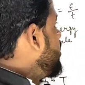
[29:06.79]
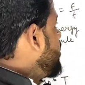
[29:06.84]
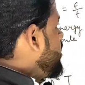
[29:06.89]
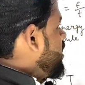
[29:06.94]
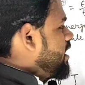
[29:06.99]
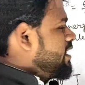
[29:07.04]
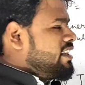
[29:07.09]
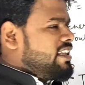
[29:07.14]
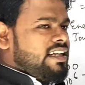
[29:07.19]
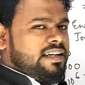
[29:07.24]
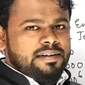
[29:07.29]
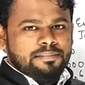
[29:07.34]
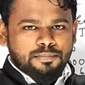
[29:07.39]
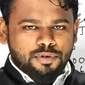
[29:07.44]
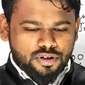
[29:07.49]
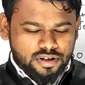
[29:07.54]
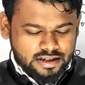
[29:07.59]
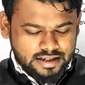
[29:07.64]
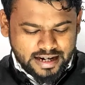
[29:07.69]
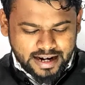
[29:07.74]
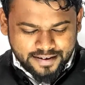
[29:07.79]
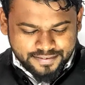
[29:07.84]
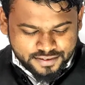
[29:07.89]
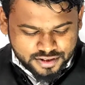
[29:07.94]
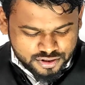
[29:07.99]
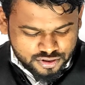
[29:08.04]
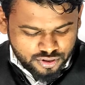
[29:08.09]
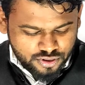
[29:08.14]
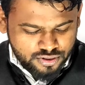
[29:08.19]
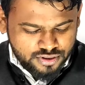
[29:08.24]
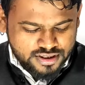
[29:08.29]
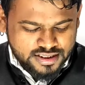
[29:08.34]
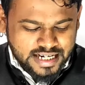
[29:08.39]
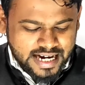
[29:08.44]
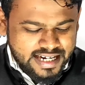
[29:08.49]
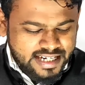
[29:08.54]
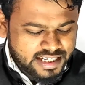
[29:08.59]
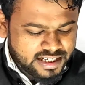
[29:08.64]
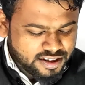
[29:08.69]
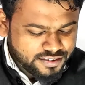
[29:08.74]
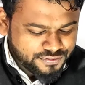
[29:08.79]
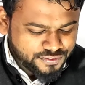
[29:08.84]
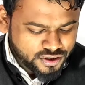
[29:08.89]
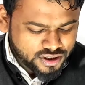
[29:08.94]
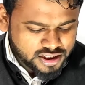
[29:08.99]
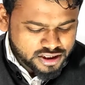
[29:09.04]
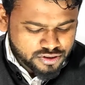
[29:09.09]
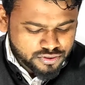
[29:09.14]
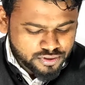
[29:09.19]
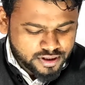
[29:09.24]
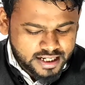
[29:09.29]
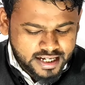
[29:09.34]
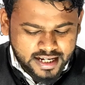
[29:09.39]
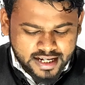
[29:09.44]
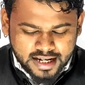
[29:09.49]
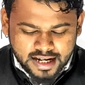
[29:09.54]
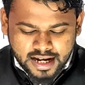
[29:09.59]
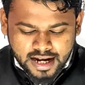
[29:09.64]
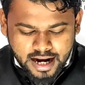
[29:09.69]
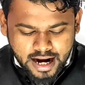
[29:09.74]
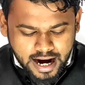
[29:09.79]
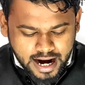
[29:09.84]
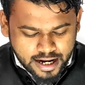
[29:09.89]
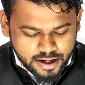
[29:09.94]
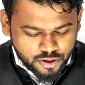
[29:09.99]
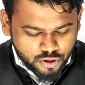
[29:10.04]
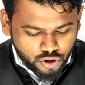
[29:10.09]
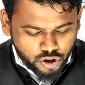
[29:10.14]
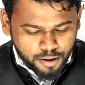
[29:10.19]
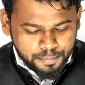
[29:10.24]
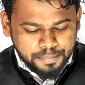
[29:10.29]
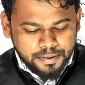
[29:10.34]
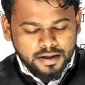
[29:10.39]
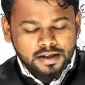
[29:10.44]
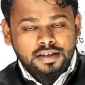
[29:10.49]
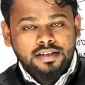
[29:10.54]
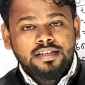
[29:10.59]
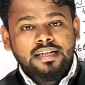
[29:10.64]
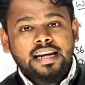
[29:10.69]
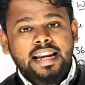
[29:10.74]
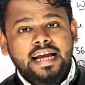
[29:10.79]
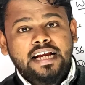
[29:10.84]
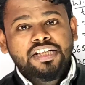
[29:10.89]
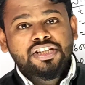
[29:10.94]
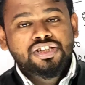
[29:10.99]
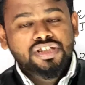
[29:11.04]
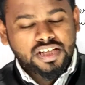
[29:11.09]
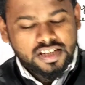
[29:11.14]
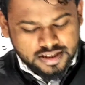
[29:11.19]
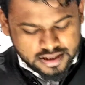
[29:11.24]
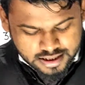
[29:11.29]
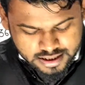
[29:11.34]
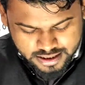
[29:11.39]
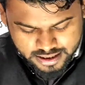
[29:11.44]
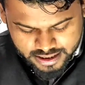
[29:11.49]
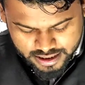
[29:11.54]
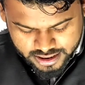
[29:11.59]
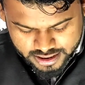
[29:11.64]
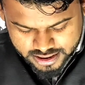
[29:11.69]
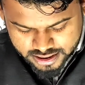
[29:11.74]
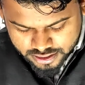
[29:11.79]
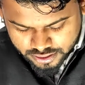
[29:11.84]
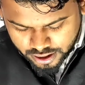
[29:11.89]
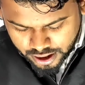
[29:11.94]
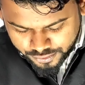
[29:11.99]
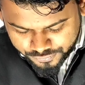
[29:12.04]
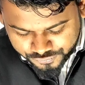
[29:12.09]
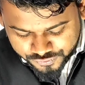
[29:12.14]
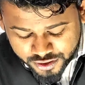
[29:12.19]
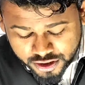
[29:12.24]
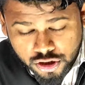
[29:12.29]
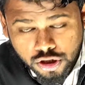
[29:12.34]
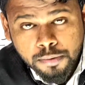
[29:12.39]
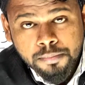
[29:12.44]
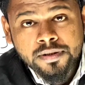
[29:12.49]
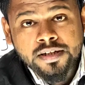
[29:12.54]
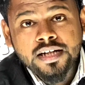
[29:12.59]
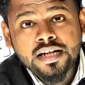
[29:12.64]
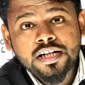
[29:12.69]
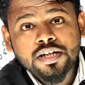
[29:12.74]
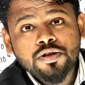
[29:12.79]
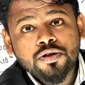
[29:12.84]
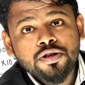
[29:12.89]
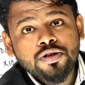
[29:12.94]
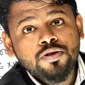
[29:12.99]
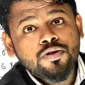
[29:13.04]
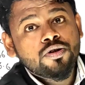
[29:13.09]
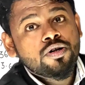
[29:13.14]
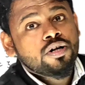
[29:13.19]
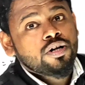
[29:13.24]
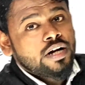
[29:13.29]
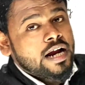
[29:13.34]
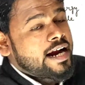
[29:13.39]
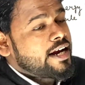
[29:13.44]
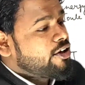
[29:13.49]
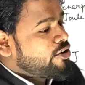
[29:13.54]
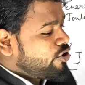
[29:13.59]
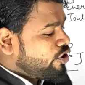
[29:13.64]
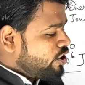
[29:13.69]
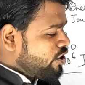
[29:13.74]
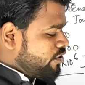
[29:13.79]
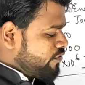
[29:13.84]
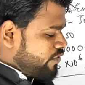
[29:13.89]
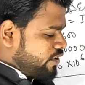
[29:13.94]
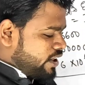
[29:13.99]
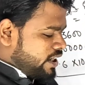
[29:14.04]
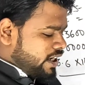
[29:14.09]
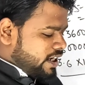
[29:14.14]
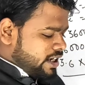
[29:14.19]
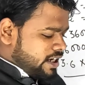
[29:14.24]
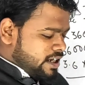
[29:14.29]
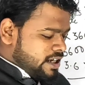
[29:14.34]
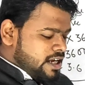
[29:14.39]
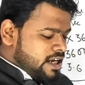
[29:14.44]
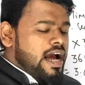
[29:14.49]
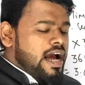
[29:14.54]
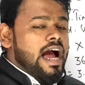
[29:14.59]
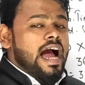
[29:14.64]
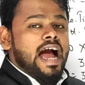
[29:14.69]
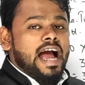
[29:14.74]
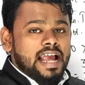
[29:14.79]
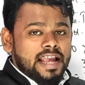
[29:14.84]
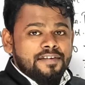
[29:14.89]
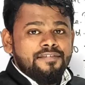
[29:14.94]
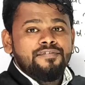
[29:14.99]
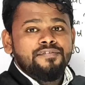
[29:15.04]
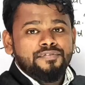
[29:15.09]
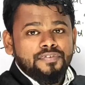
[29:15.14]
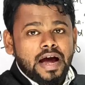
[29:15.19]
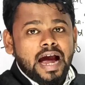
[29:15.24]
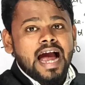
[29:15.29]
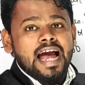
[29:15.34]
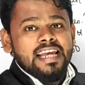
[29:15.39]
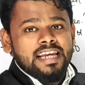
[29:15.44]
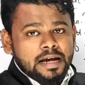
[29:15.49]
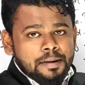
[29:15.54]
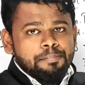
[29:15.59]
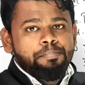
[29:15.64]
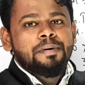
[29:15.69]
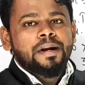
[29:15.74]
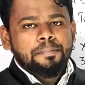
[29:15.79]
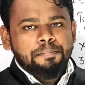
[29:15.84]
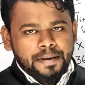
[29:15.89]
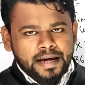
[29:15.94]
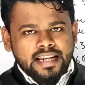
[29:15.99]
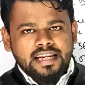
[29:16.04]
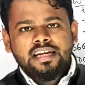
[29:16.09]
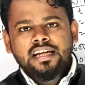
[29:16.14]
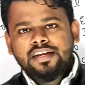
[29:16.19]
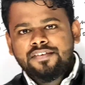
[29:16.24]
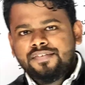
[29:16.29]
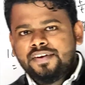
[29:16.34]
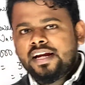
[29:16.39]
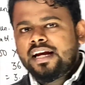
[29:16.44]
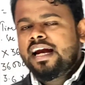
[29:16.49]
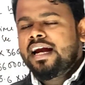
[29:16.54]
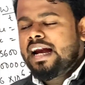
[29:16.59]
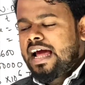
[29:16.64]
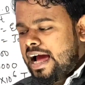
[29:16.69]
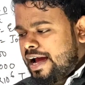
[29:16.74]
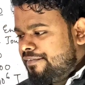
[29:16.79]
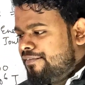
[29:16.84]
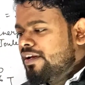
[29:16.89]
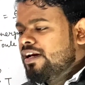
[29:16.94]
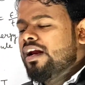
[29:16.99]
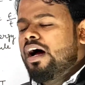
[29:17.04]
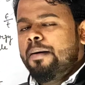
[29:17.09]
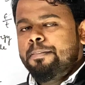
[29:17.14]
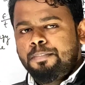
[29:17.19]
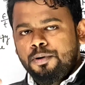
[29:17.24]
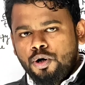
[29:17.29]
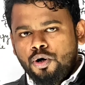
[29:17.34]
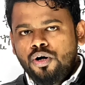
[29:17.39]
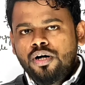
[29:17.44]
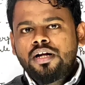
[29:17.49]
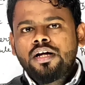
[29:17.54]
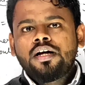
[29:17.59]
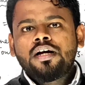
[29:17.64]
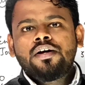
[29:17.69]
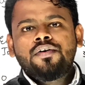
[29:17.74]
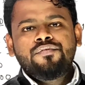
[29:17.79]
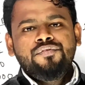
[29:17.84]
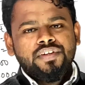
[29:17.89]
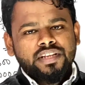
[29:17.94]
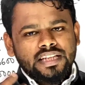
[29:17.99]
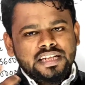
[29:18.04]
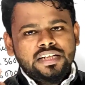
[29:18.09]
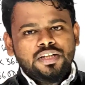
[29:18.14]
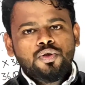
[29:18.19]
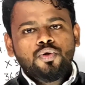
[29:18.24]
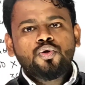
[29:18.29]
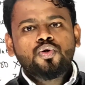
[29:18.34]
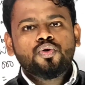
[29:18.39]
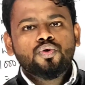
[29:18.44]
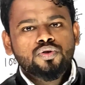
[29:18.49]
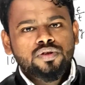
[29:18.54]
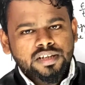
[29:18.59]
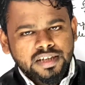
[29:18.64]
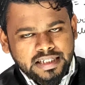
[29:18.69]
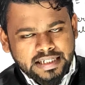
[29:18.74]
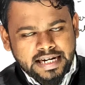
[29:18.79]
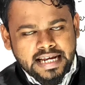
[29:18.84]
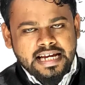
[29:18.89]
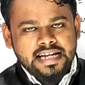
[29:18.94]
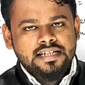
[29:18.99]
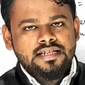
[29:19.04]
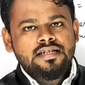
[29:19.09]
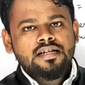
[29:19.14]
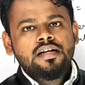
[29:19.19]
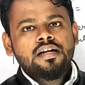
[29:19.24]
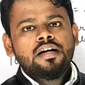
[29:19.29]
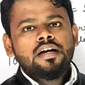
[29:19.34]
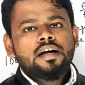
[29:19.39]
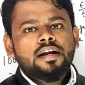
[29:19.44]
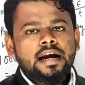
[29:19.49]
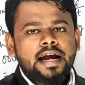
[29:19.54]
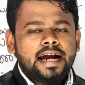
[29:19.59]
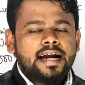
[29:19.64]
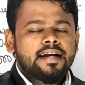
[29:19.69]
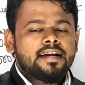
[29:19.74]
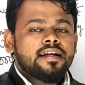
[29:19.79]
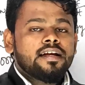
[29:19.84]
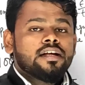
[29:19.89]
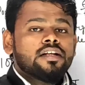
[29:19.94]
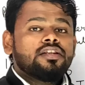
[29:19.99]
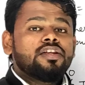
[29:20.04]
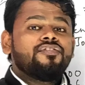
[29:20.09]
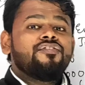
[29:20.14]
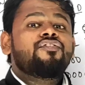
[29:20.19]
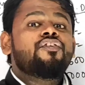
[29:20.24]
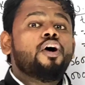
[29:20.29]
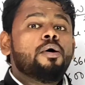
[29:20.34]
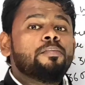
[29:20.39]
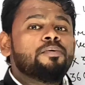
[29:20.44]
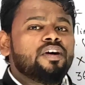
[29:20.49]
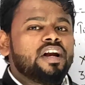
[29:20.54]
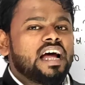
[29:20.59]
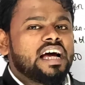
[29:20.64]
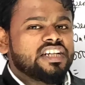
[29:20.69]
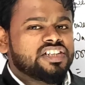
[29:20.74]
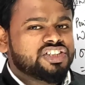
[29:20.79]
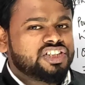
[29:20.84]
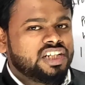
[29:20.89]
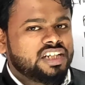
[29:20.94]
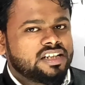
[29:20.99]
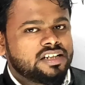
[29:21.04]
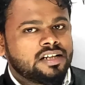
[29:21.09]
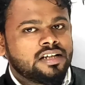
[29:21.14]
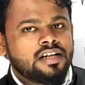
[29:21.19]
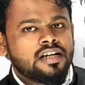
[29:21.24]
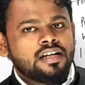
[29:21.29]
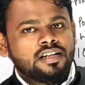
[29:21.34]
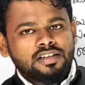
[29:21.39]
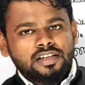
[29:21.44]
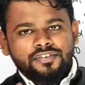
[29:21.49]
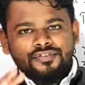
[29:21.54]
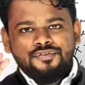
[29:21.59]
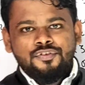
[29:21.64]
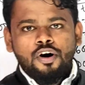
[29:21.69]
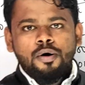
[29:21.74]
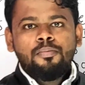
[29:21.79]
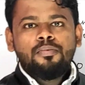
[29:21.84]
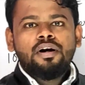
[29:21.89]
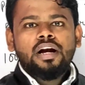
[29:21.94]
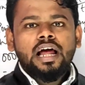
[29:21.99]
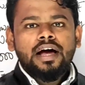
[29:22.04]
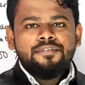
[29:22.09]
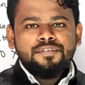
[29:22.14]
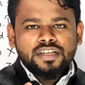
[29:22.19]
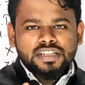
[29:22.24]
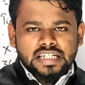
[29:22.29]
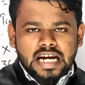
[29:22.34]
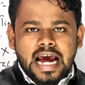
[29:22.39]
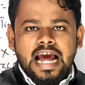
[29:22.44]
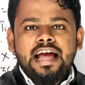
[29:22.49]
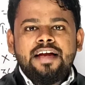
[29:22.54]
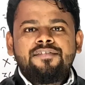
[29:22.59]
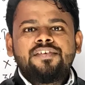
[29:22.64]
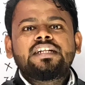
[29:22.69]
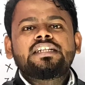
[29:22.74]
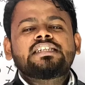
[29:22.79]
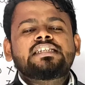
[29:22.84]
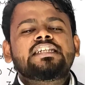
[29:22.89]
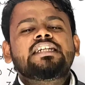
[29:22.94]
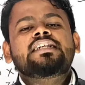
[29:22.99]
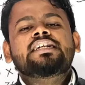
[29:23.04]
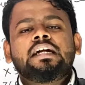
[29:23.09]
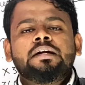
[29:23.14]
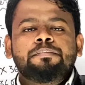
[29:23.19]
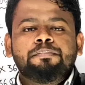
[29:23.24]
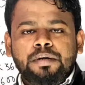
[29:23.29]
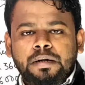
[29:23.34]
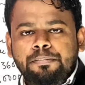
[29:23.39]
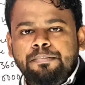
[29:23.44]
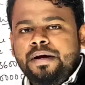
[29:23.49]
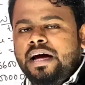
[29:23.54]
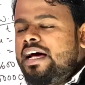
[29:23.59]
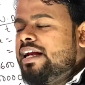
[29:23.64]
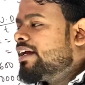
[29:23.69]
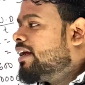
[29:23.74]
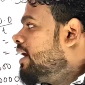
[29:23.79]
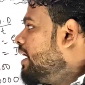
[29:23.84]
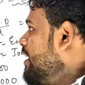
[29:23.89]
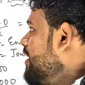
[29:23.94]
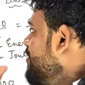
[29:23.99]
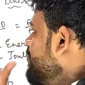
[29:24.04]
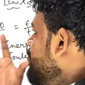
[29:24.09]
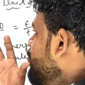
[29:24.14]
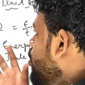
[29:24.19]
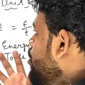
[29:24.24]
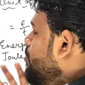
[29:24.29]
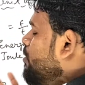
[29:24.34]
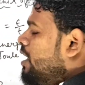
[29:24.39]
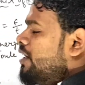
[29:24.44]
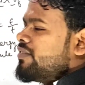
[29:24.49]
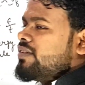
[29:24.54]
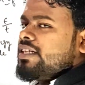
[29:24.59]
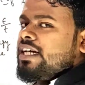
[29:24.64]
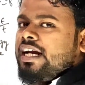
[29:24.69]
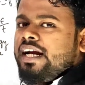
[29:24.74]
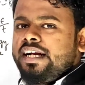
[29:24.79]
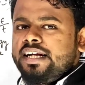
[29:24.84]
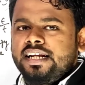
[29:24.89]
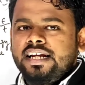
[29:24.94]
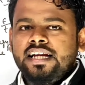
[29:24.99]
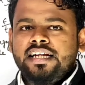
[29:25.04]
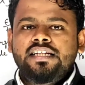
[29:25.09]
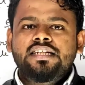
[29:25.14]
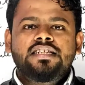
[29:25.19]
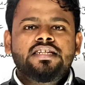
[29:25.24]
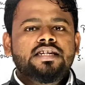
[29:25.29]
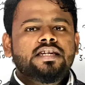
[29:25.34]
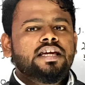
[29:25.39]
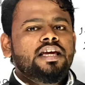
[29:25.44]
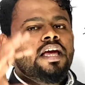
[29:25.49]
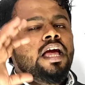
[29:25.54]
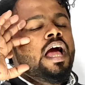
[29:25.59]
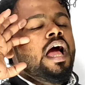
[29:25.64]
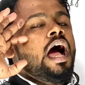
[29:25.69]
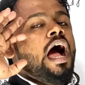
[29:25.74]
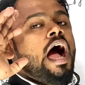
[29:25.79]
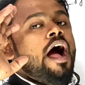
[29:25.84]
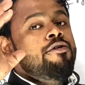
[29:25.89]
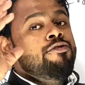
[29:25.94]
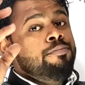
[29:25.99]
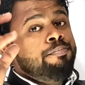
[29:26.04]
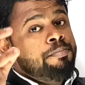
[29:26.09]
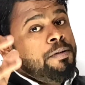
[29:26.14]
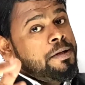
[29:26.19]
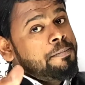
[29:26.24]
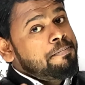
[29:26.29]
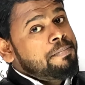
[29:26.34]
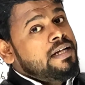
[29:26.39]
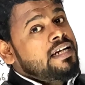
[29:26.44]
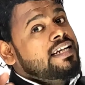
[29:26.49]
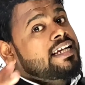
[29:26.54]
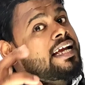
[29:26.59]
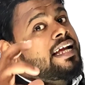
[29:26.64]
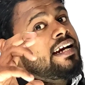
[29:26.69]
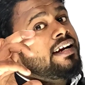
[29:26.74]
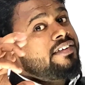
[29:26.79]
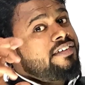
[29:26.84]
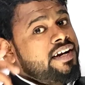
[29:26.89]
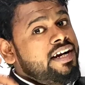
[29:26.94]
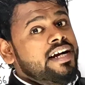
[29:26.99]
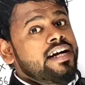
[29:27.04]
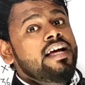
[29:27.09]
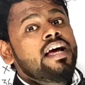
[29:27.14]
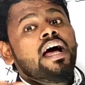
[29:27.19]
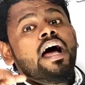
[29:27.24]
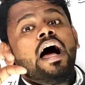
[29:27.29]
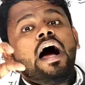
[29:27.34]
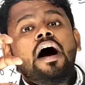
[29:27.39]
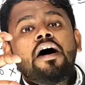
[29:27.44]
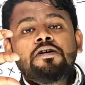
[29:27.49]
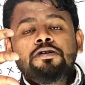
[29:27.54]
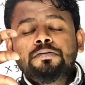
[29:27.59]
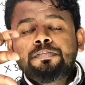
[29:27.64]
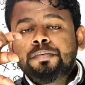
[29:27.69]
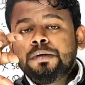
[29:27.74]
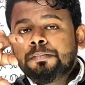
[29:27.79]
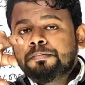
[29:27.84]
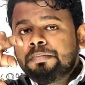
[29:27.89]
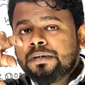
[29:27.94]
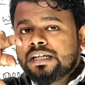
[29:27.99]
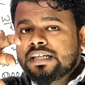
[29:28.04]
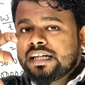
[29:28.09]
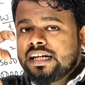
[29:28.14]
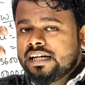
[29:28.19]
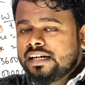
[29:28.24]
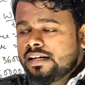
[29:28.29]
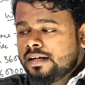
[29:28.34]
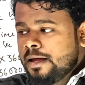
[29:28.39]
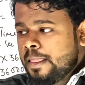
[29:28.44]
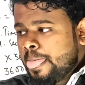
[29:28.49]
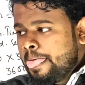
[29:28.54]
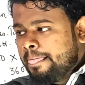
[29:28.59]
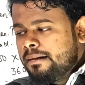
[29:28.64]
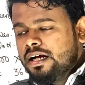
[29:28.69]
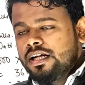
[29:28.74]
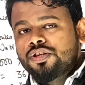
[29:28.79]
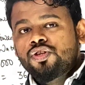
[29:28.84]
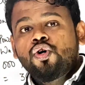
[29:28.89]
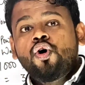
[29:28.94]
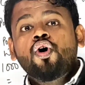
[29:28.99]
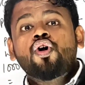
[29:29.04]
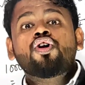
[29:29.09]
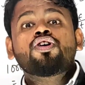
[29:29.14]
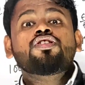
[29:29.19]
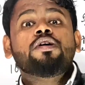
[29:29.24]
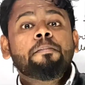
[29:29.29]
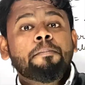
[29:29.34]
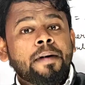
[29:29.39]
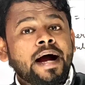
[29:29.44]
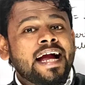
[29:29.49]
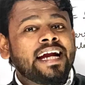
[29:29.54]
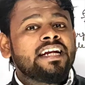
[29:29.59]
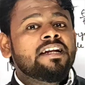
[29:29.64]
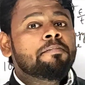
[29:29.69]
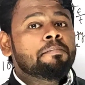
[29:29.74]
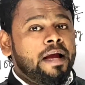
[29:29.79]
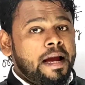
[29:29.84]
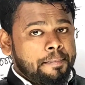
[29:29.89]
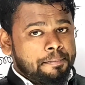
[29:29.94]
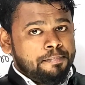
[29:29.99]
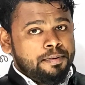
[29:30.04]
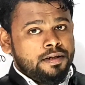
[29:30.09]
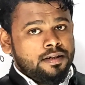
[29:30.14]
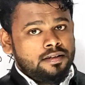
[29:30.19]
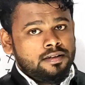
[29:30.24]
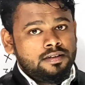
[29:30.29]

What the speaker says: Nothing more left. So signing off for the today. I hope the lecture is phenomenal to you, and don't worry, I am preparing even, and I will upload within 2 to 3 days, right, the formula sheet, the formula which I will sit and prepare regarding formulas current electricity, how you people can read, how you people can thorough the mind map